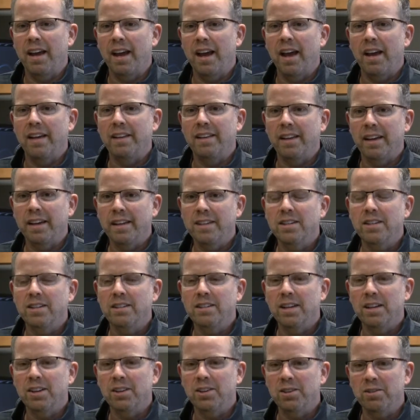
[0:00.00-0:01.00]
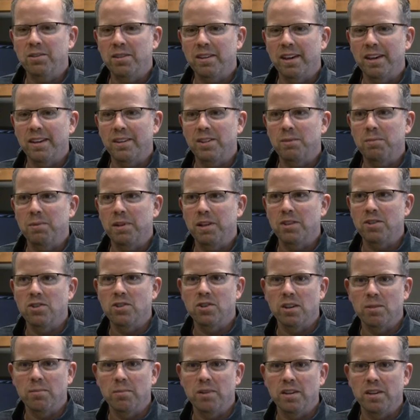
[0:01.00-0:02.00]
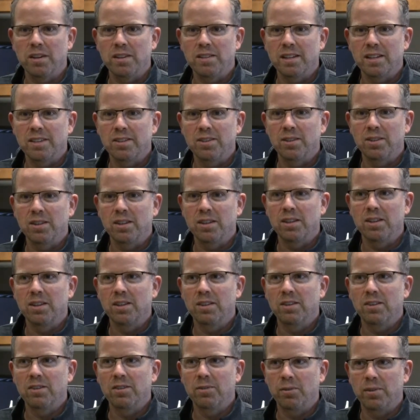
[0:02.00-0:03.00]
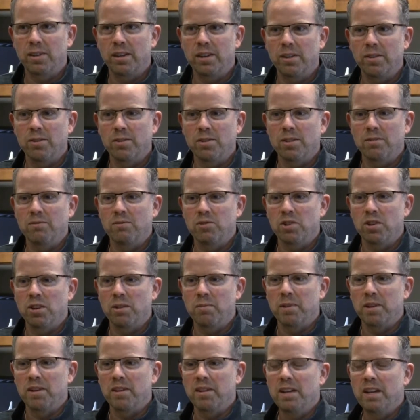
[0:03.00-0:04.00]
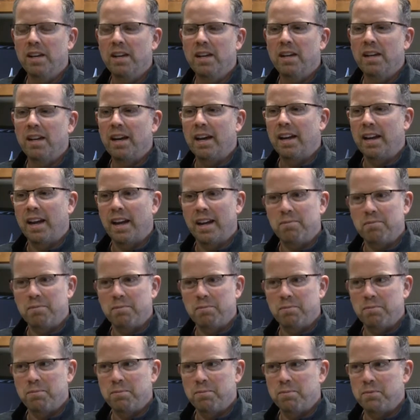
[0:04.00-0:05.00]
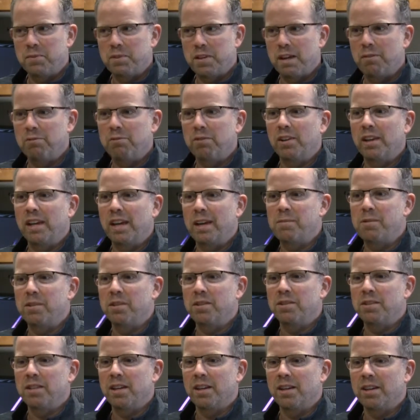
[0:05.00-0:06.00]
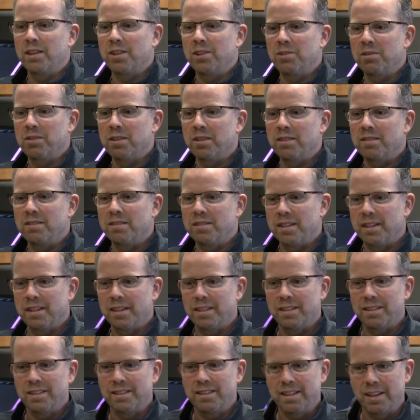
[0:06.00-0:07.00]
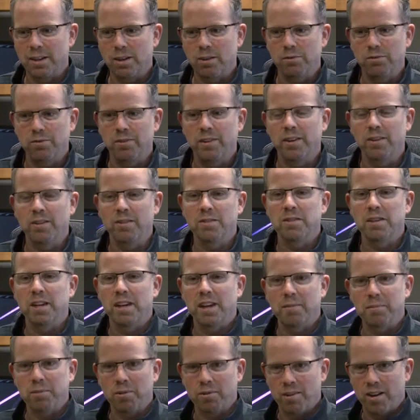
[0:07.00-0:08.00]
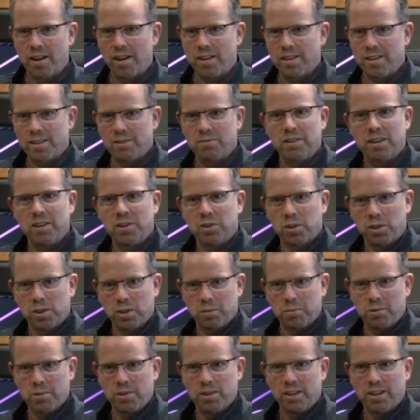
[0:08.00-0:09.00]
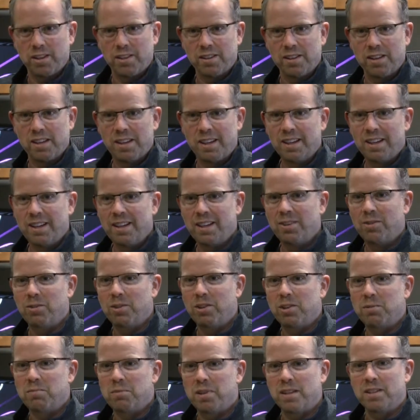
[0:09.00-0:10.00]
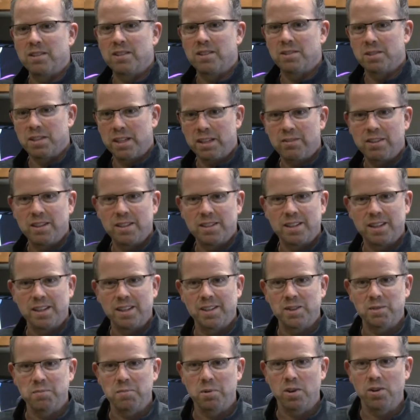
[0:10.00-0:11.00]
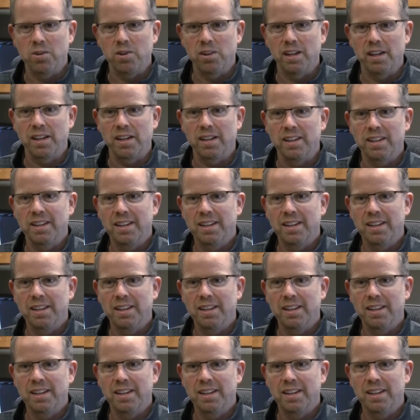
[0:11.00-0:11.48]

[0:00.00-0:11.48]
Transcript: I'd like to tell you that I speak German because I took 3 years of German, and I'm definitely able to tell you that der Fernsehapparat is wieder kaputt, which means the TV set is broken.